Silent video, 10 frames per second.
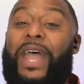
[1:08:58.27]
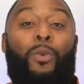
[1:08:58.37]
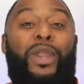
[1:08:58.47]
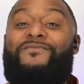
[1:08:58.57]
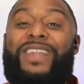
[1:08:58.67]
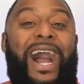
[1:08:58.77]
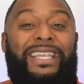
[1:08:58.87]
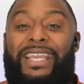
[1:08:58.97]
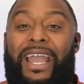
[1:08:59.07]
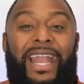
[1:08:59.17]
that we've
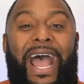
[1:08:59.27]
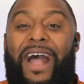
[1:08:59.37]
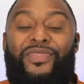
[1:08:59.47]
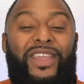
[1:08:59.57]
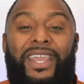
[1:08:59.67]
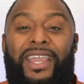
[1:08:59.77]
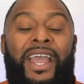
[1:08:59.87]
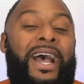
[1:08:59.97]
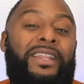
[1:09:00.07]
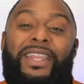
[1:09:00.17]
not yet had
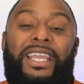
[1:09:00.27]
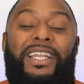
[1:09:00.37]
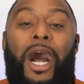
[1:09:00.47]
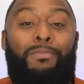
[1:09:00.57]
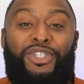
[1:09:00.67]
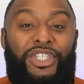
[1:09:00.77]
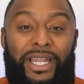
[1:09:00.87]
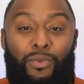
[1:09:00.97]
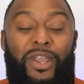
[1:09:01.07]
the gumption.